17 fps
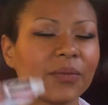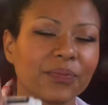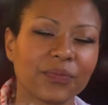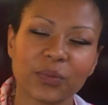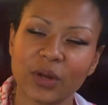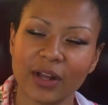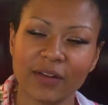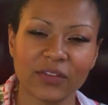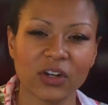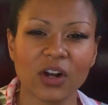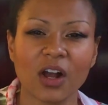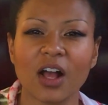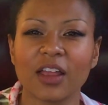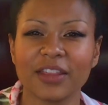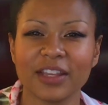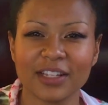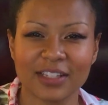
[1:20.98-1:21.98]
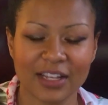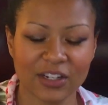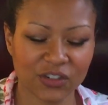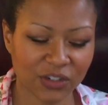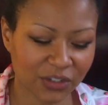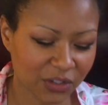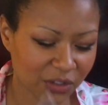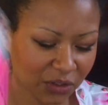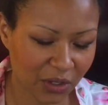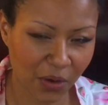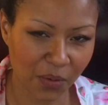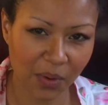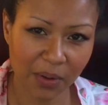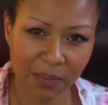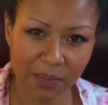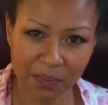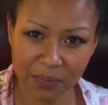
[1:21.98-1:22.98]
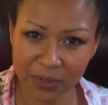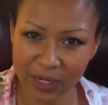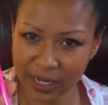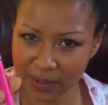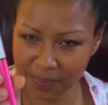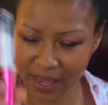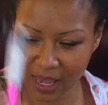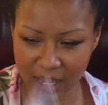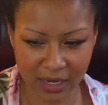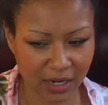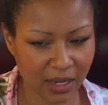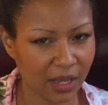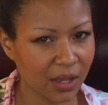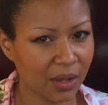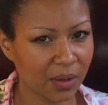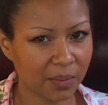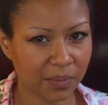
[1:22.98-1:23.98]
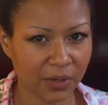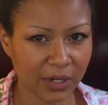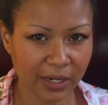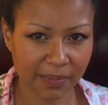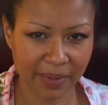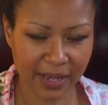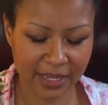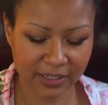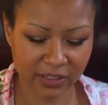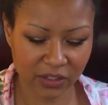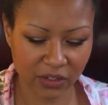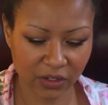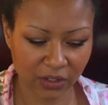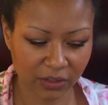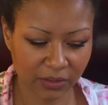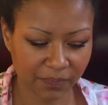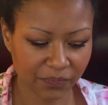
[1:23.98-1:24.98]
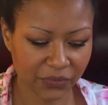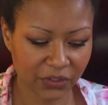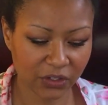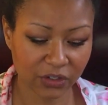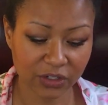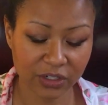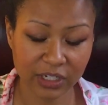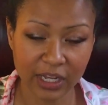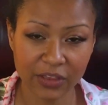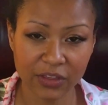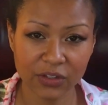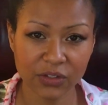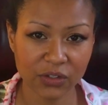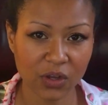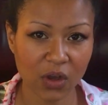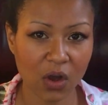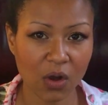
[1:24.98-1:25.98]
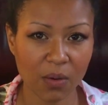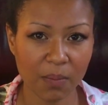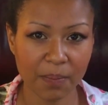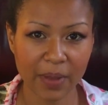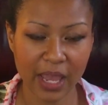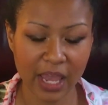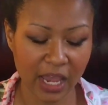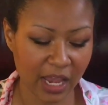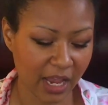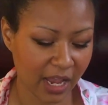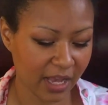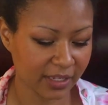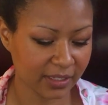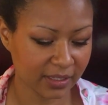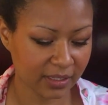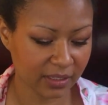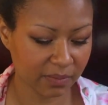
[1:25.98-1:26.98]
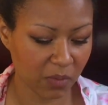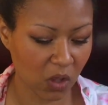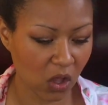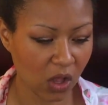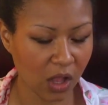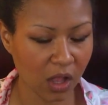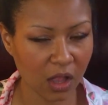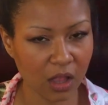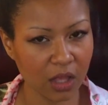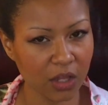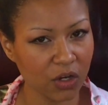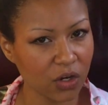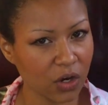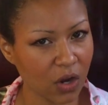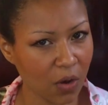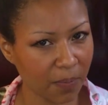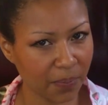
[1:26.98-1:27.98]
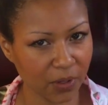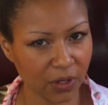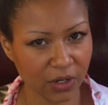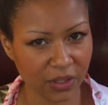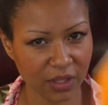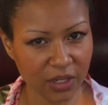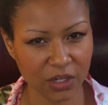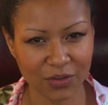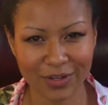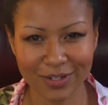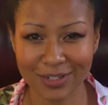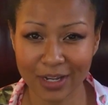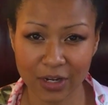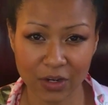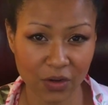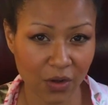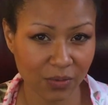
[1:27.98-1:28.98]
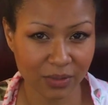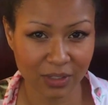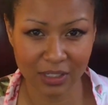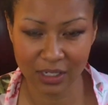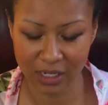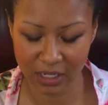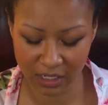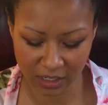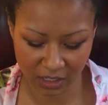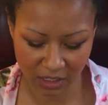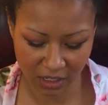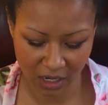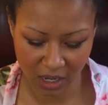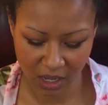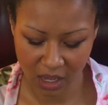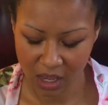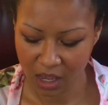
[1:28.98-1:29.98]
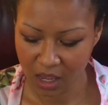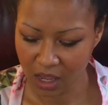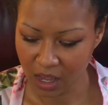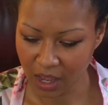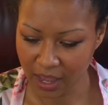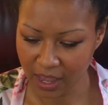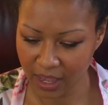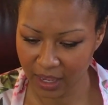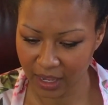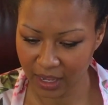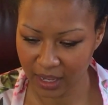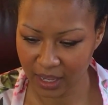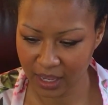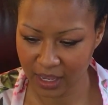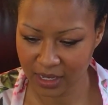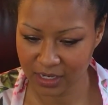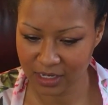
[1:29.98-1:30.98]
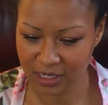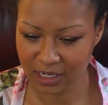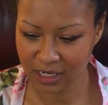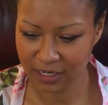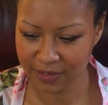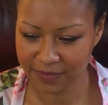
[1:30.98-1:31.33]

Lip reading: whatever. All the essentials. So bring a pen. Bring a pencil, your stethoscope, a small notebook that you can take notes in, and